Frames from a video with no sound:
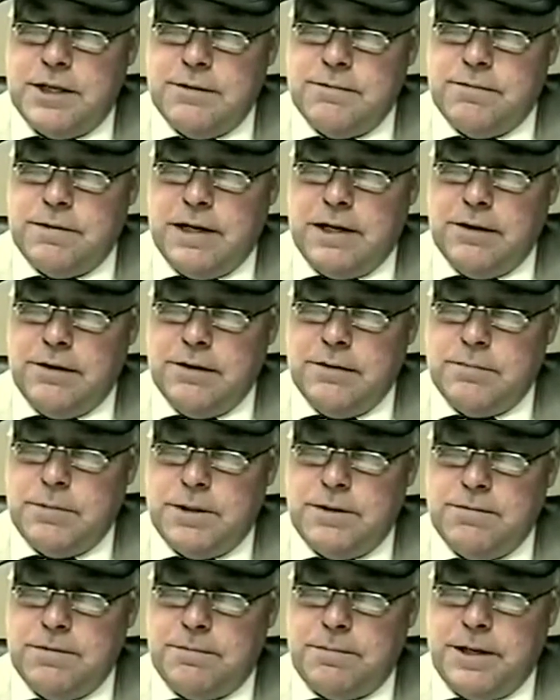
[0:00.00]
I'd follow the
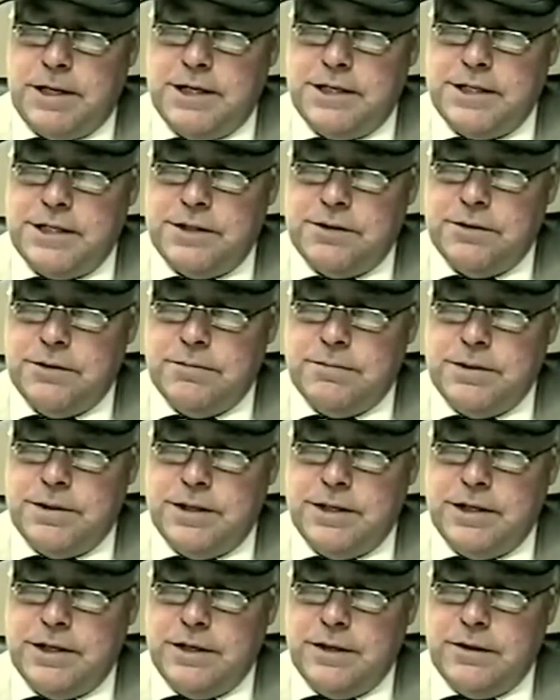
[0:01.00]
men of Apache Troop
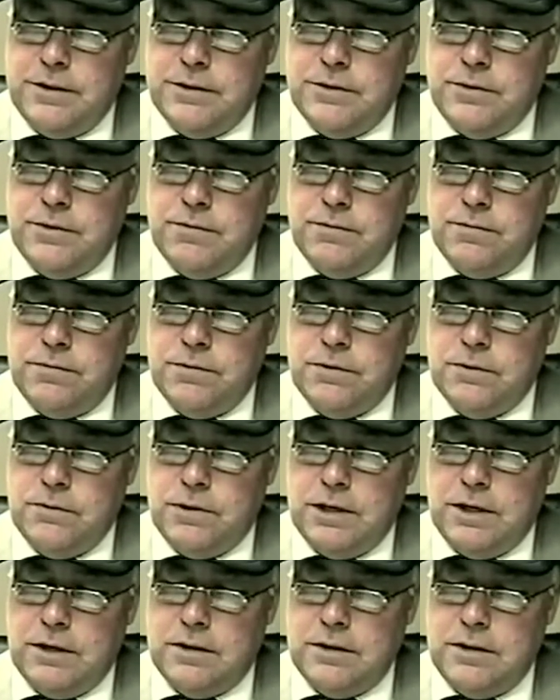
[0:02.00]
into hell, knowing
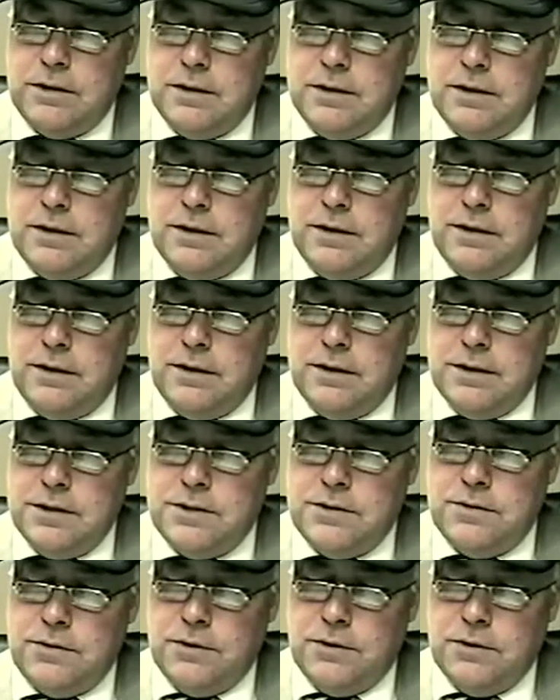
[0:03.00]
full well
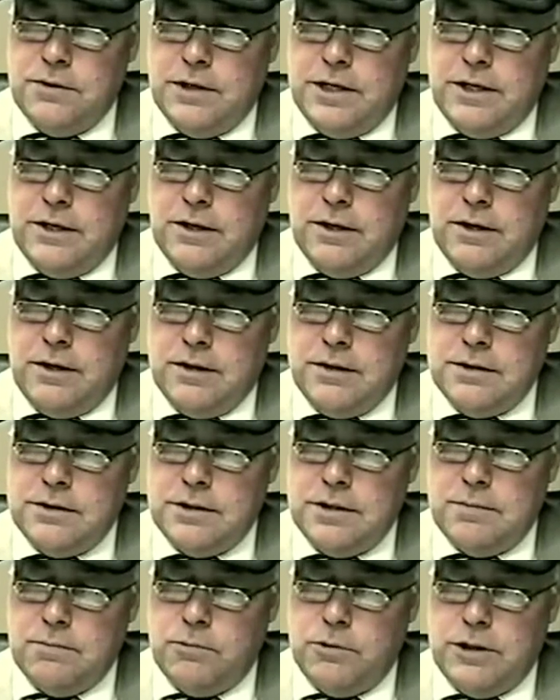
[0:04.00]
Sooner or later,
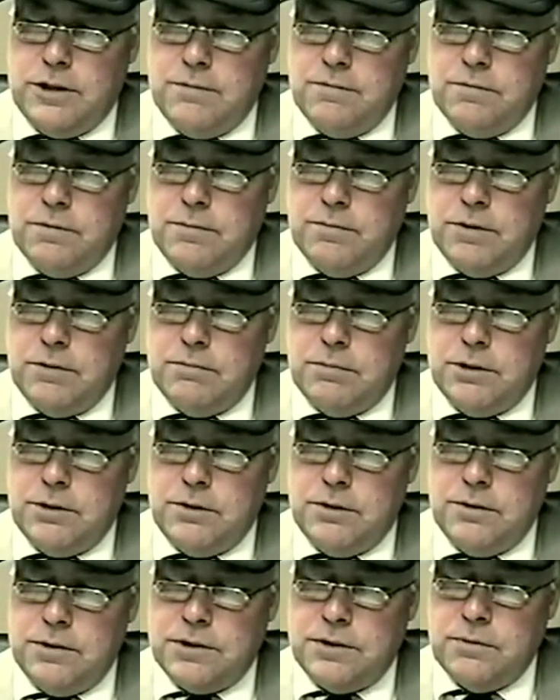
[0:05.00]
someone from the
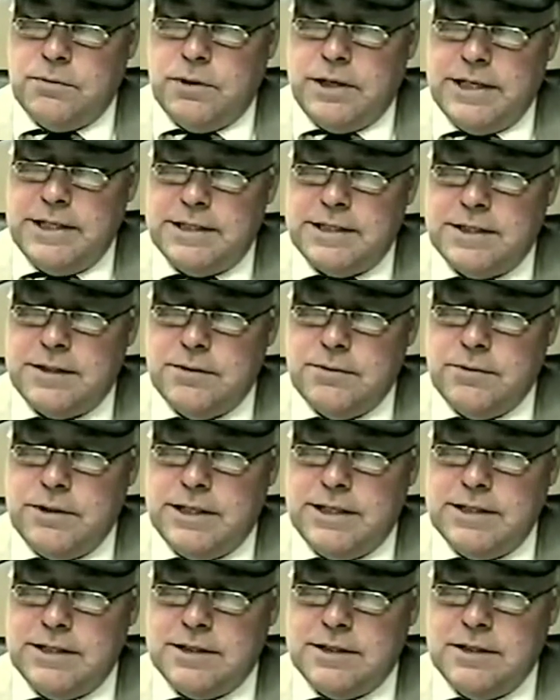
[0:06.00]
blues, the whites, the
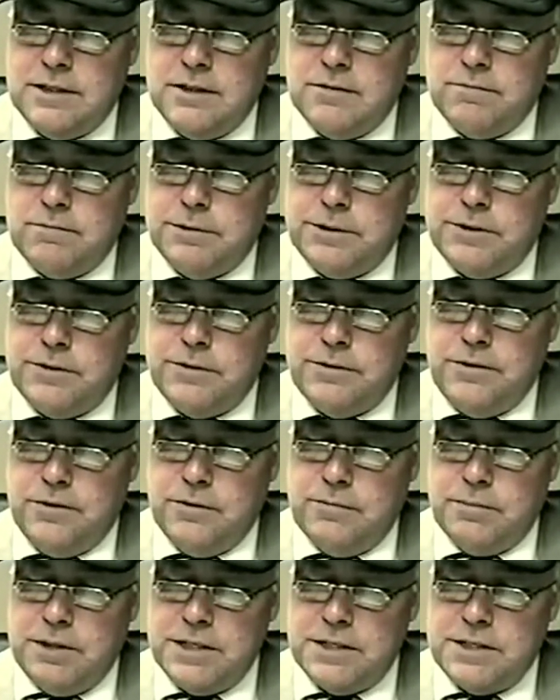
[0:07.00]
reds, the lift platoon,
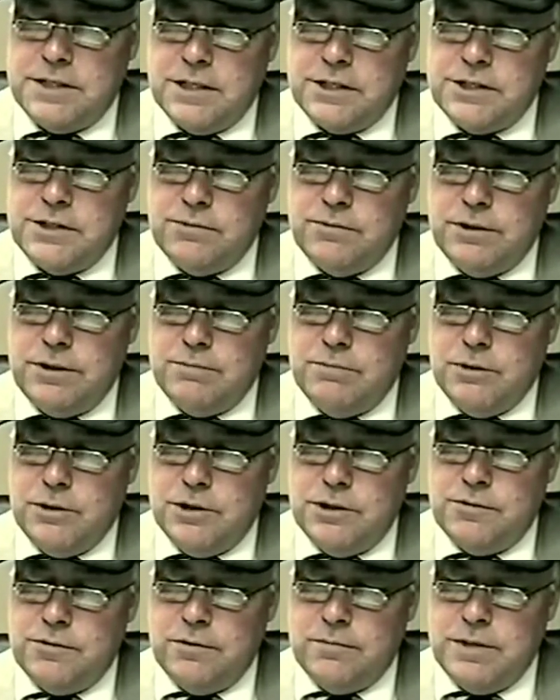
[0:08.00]
or the mess section would
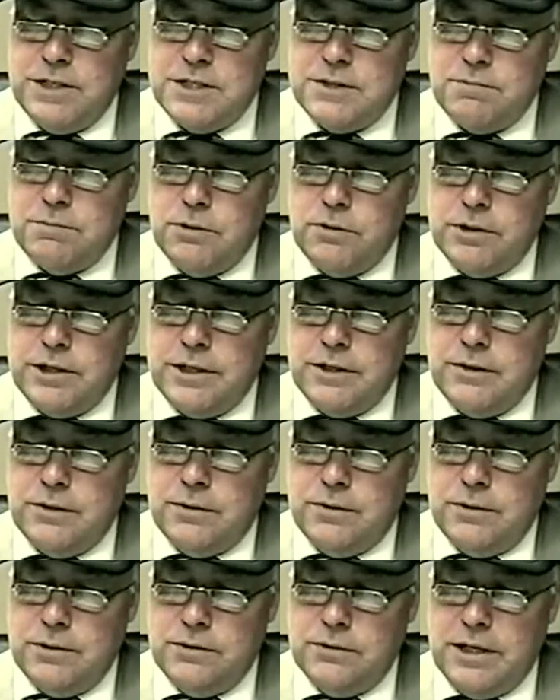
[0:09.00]
emerge from a smoking
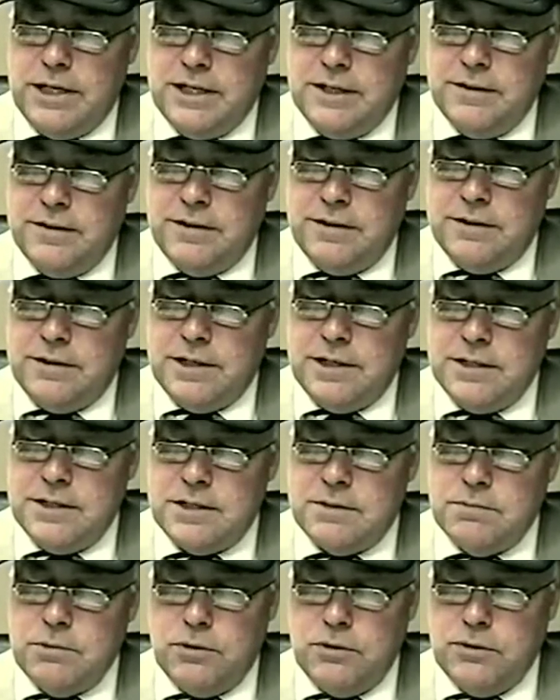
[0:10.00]
hole dragging the
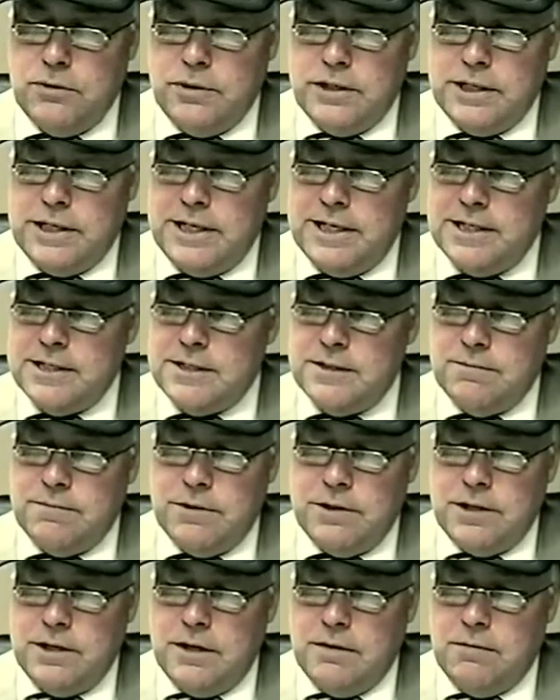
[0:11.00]
dead smoldering ass
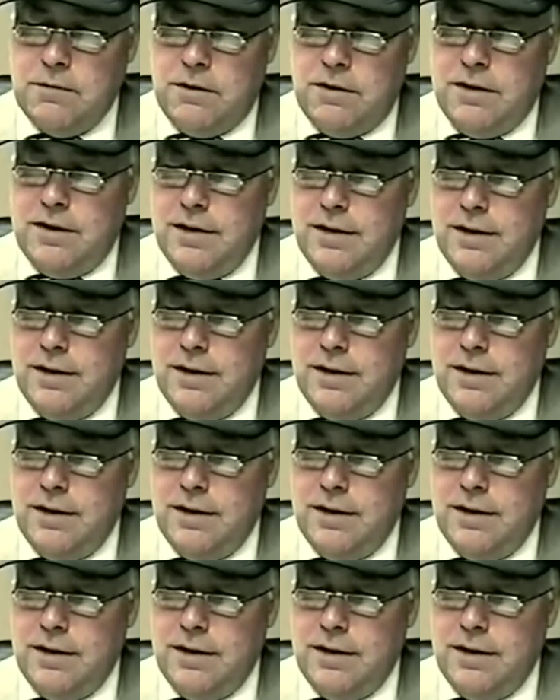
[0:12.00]
of the devil.